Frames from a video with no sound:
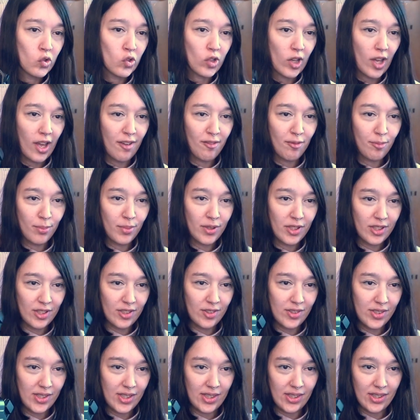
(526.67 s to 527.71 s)
I haven't been
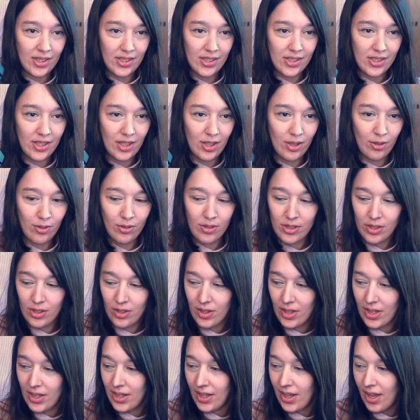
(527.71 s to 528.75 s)
using this though, so
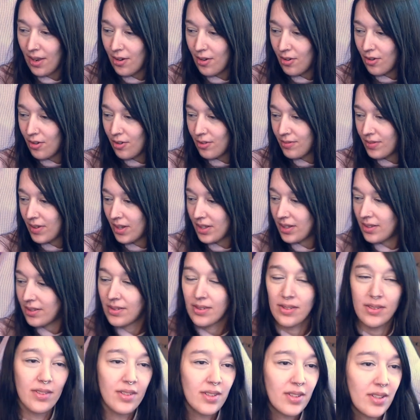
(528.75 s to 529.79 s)
like I don't know if I
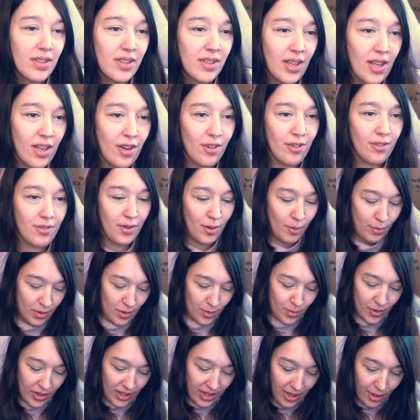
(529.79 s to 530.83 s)
want to
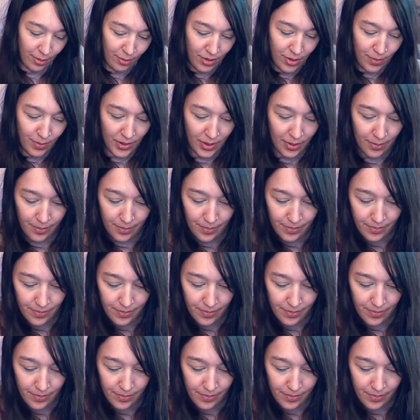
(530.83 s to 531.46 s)
bring that with me.